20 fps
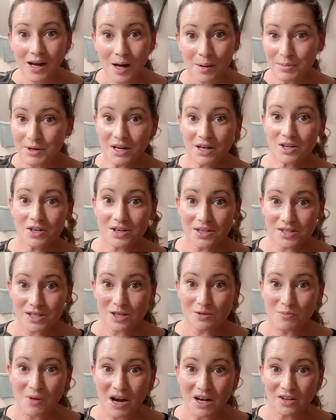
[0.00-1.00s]
I'm getting good at
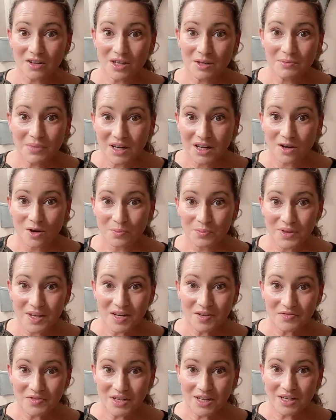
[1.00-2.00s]
smuggling, but I hope the
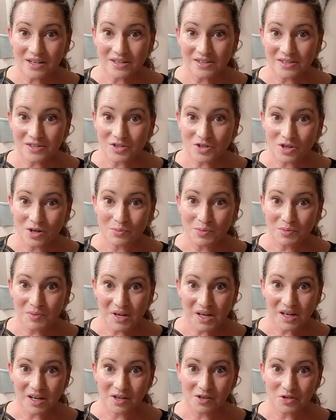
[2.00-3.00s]
FDA doesn't show up at
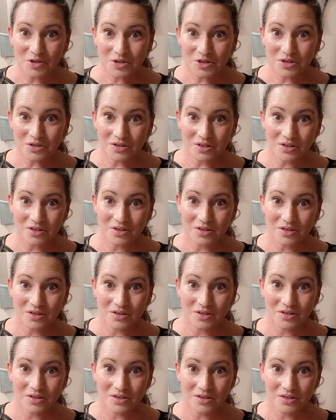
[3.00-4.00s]
my house.
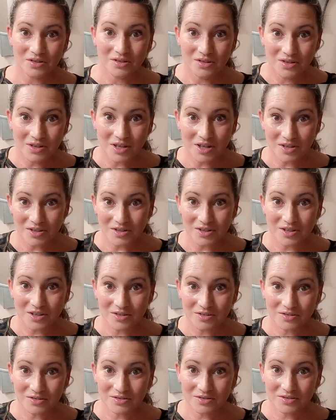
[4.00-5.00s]
I don't know.
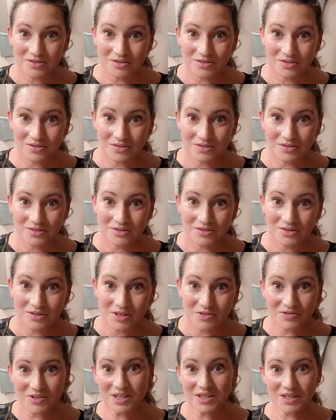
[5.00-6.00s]

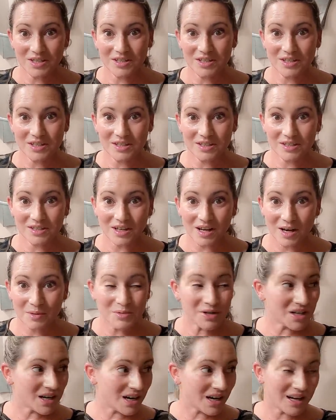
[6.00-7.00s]
If they did, they I'm
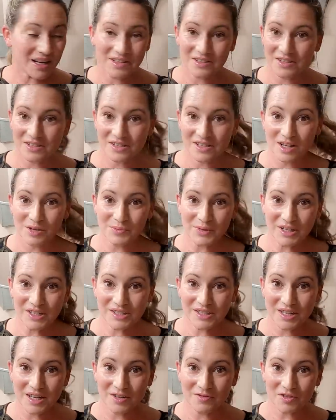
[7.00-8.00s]
going to hide this all in my
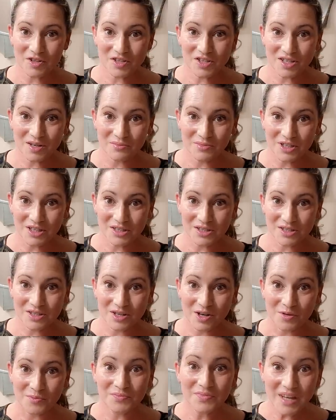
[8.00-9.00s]
safe or something,
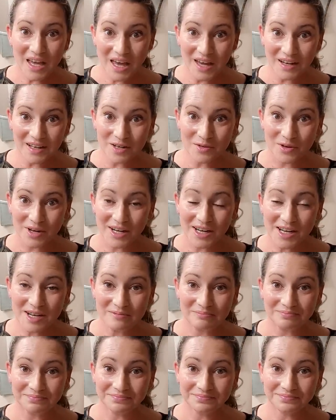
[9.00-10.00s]
so anyway...